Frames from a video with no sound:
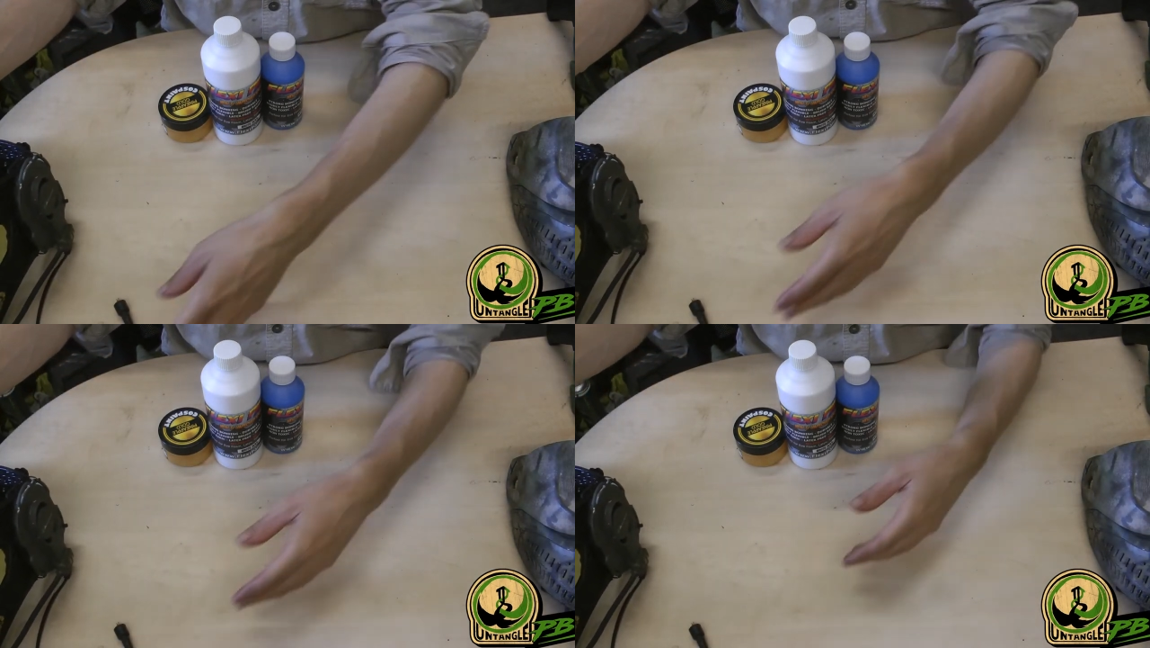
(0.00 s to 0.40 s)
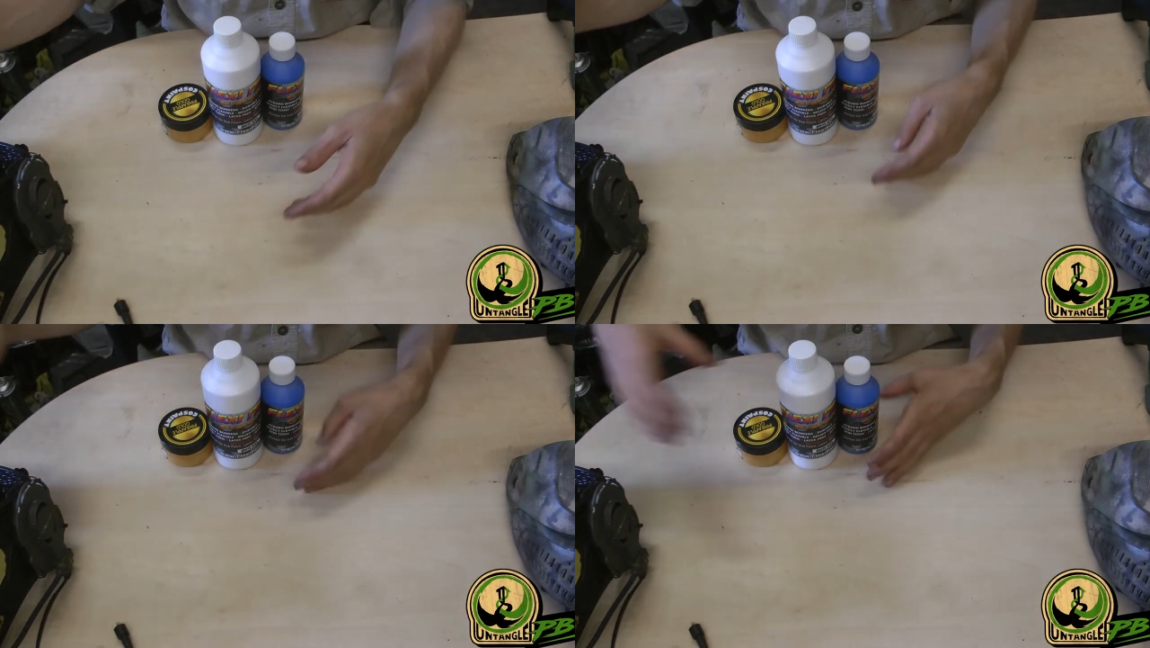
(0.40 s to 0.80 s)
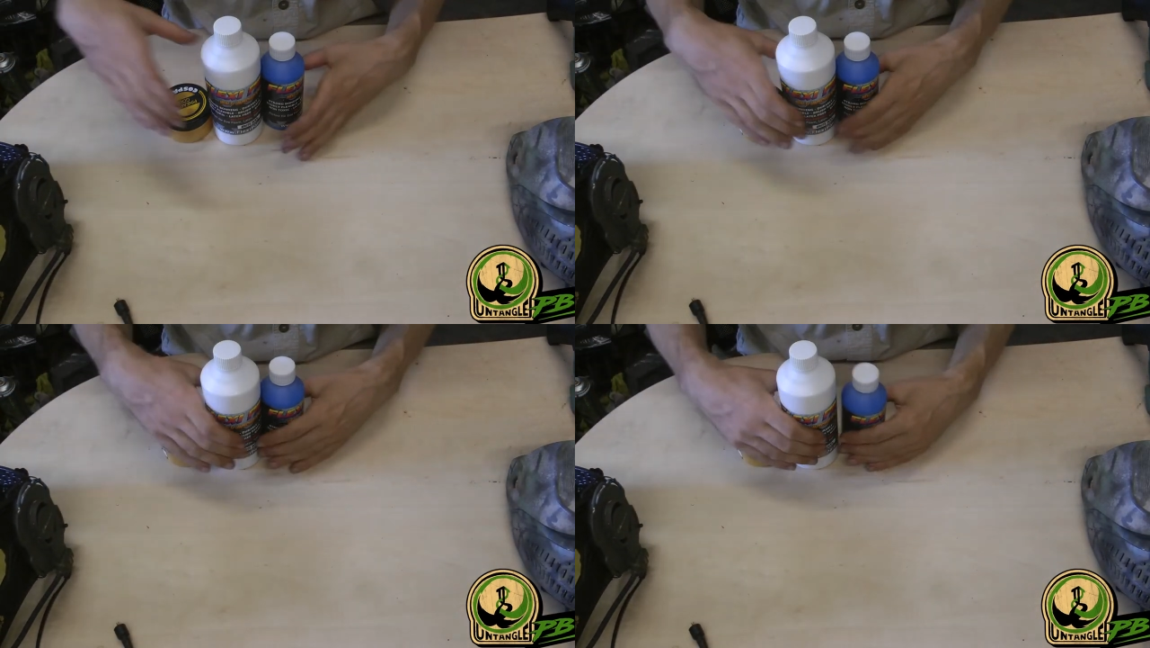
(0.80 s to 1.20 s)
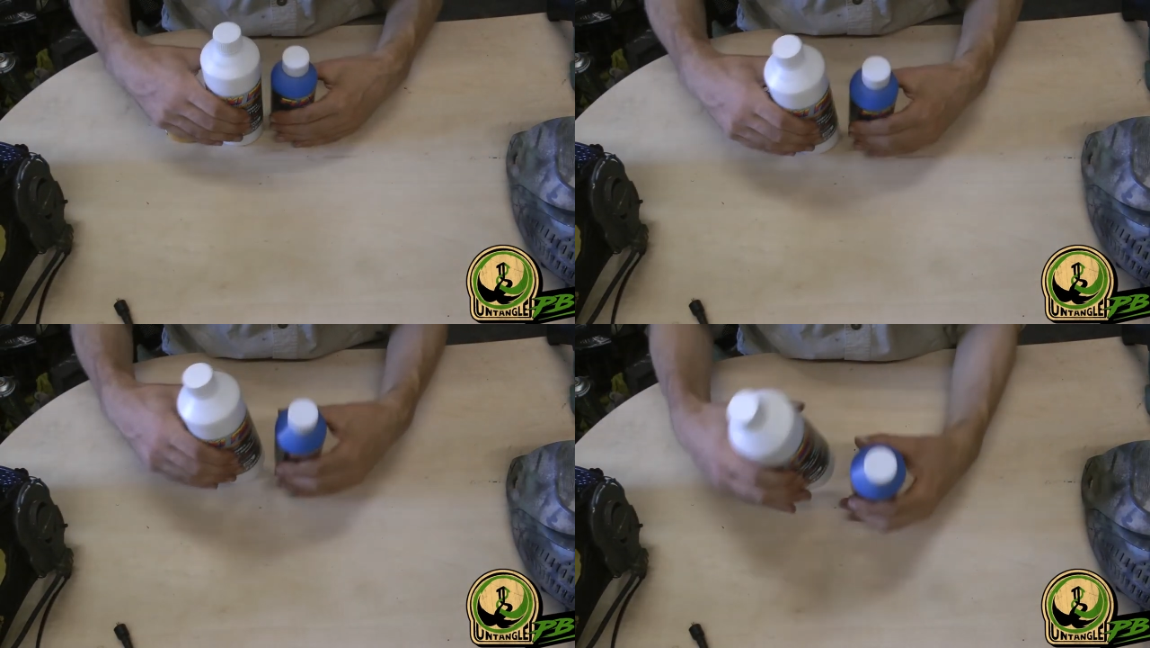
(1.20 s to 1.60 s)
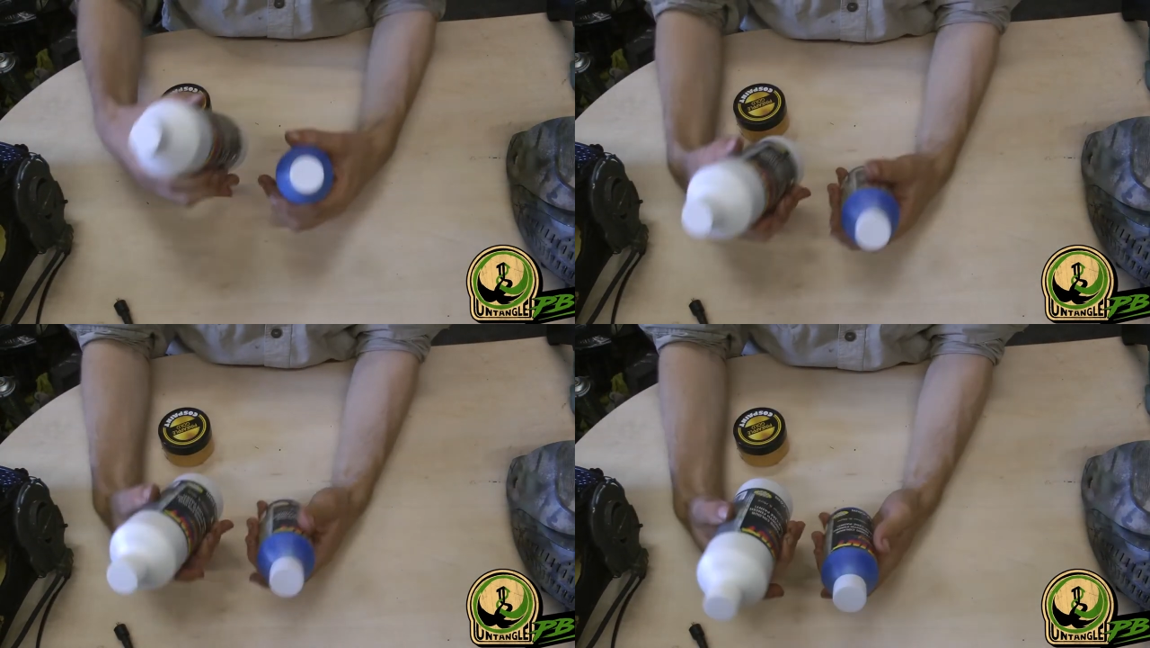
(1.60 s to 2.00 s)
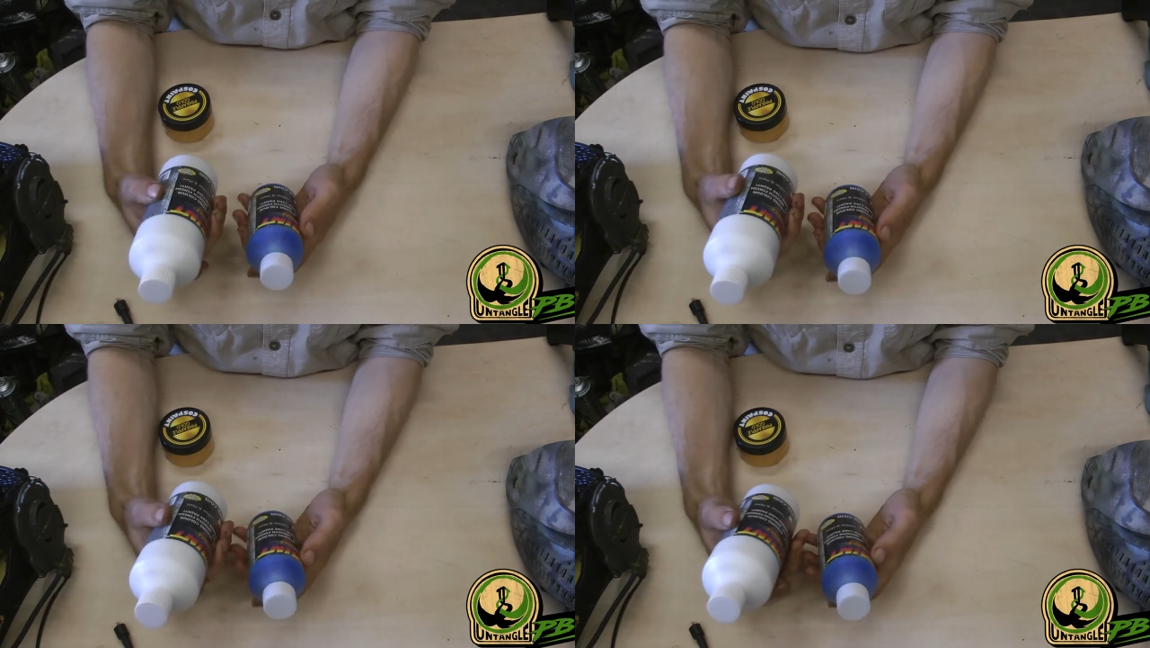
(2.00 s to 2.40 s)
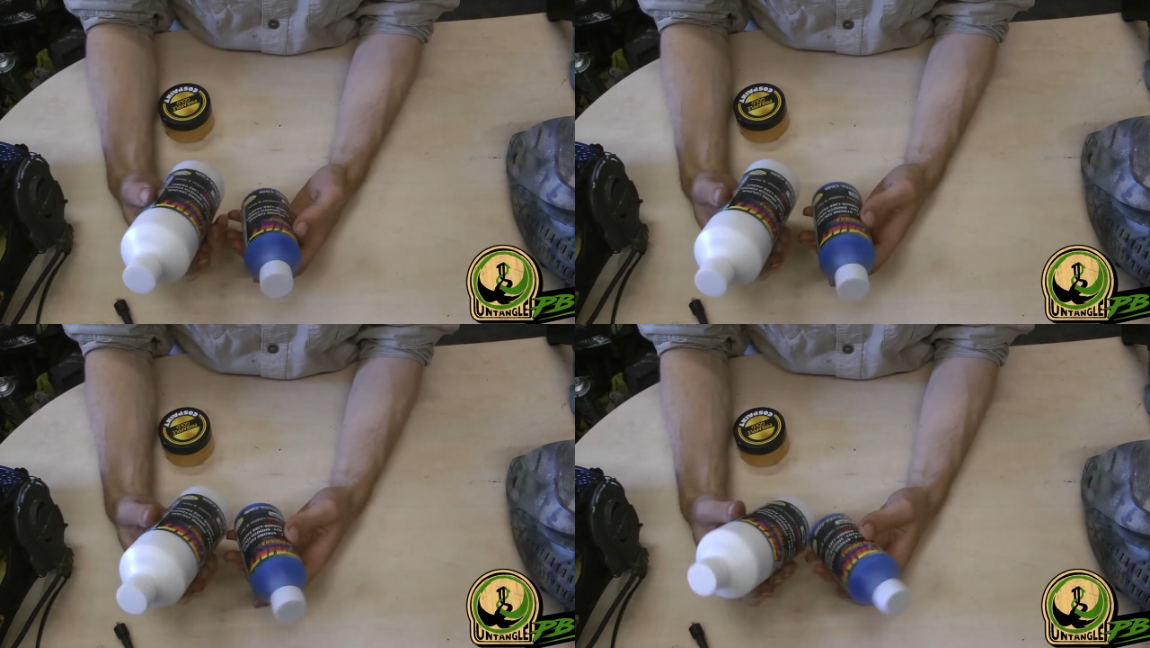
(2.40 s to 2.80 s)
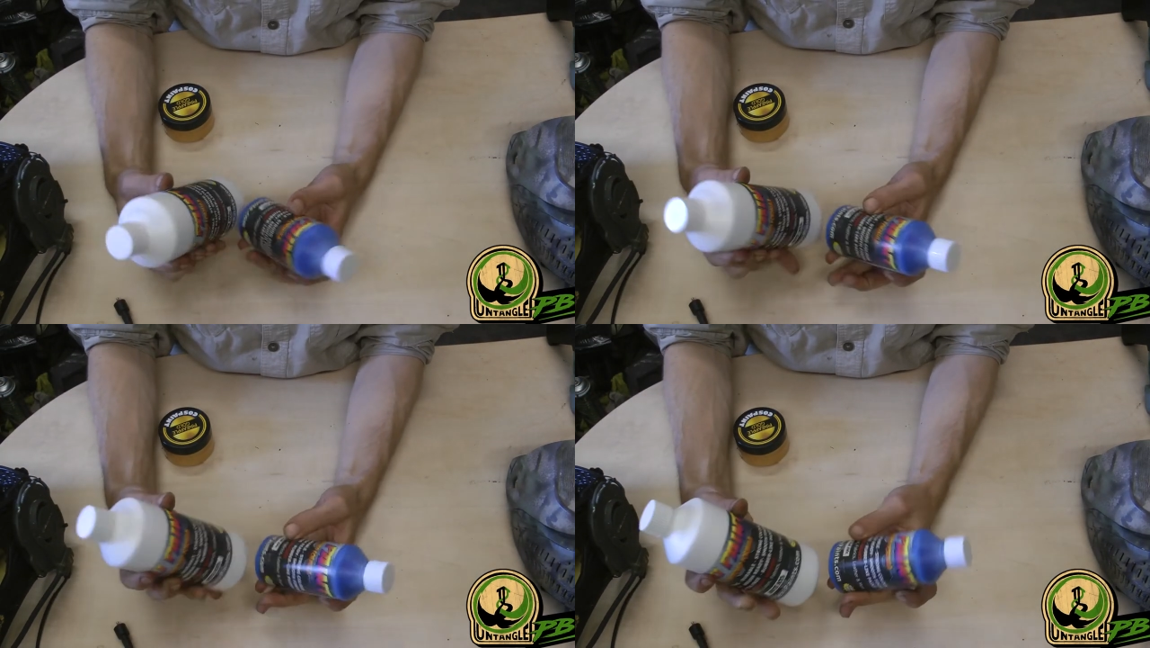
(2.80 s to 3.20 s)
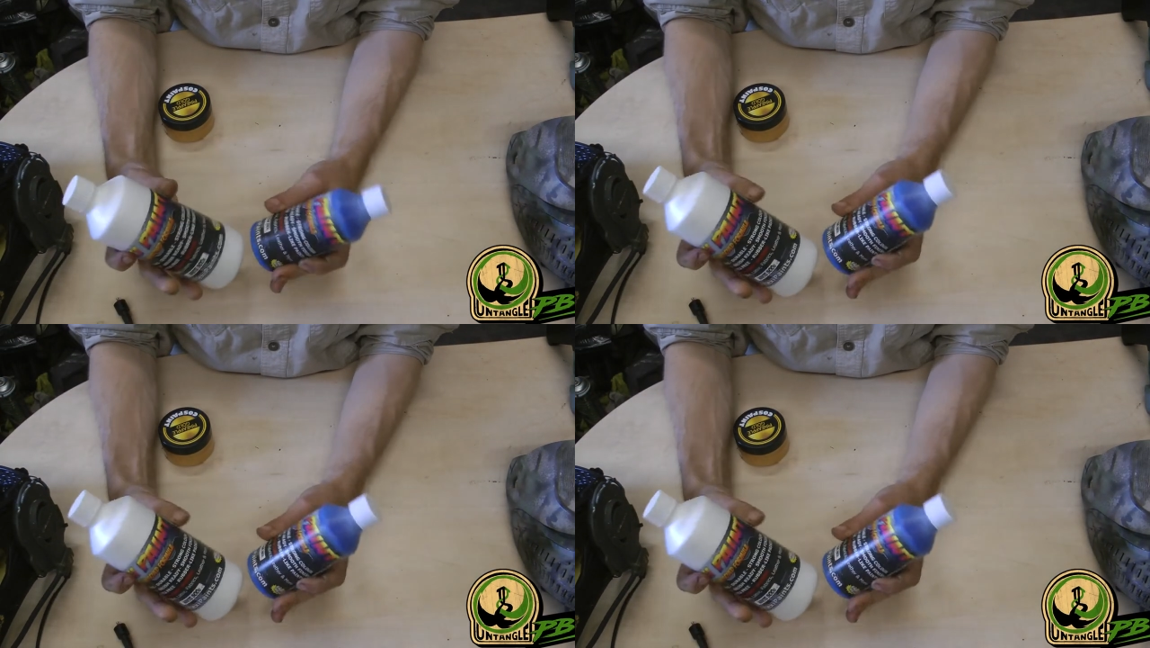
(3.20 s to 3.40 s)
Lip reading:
No face is visible, so there are no lips to read.